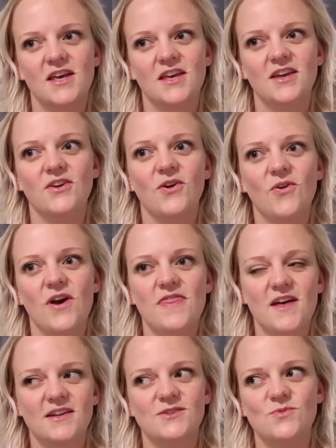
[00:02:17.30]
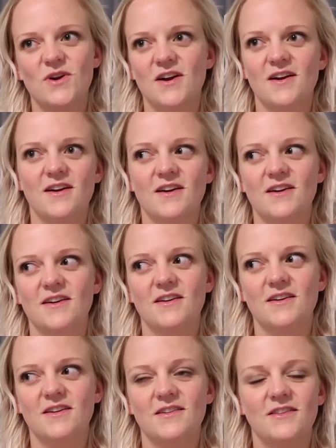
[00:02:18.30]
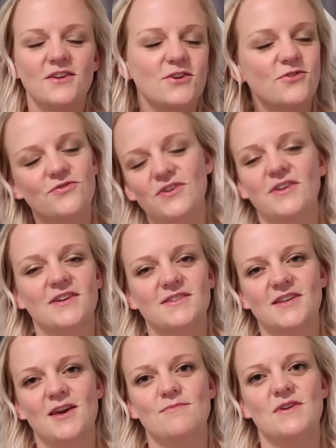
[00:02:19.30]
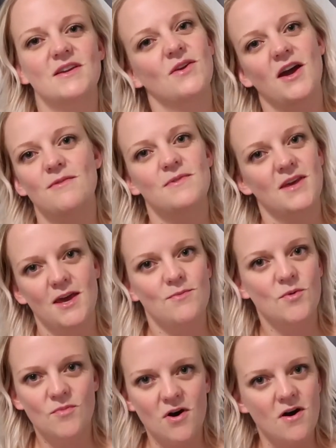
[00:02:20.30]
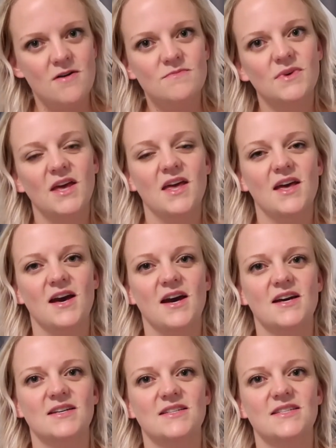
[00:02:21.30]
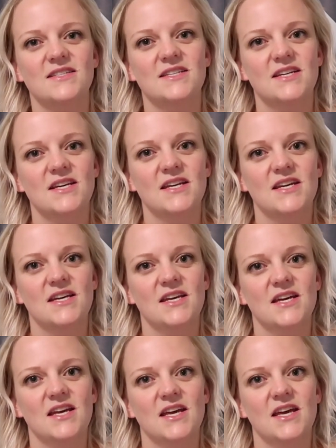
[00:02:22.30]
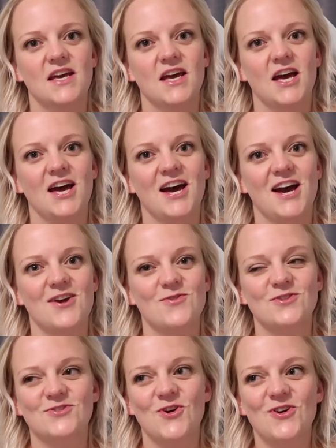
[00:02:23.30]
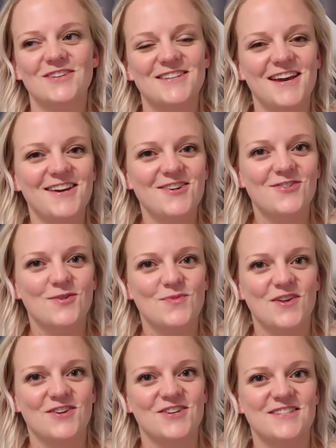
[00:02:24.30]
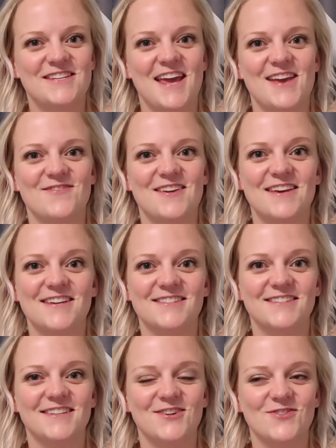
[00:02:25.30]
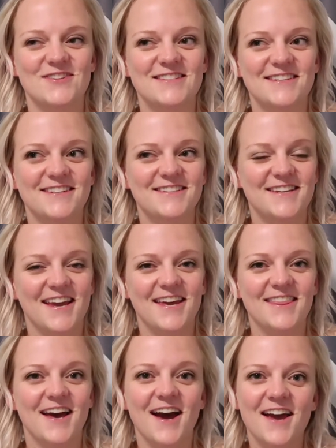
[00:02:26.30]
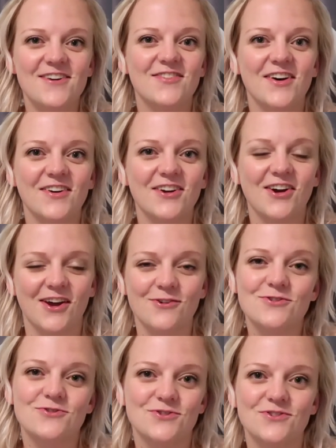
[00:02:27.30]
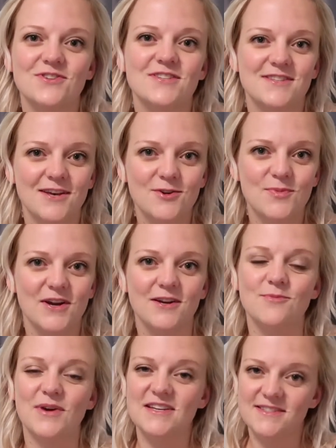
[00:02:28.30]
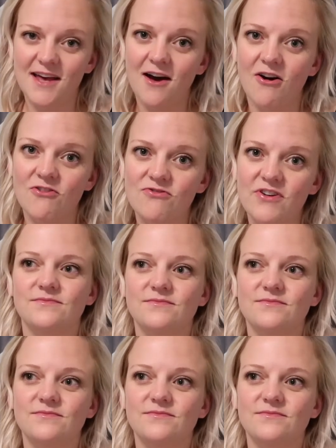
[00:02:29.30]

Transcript: you know, and that's where the new feelings came in. I became a mom, and I was so excited for Mother's Day because it was a day that I felt like I was truly celebrated myself.